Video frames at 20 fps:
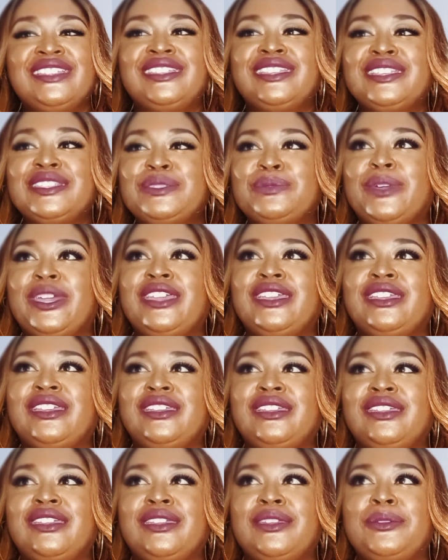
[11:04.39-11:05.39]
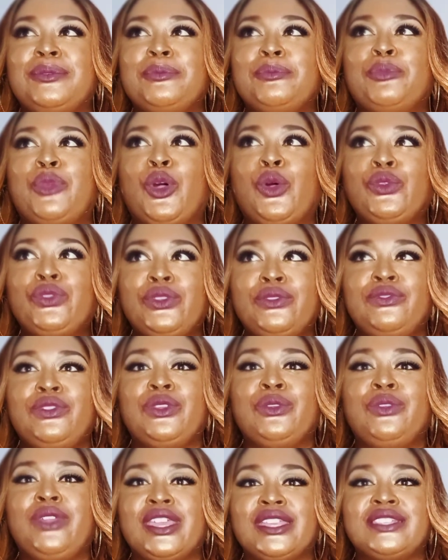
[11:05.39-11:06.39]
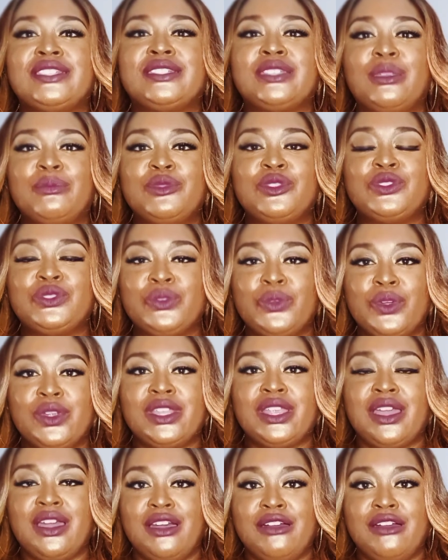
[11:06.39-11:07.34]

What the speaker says: This way, both of you get some sort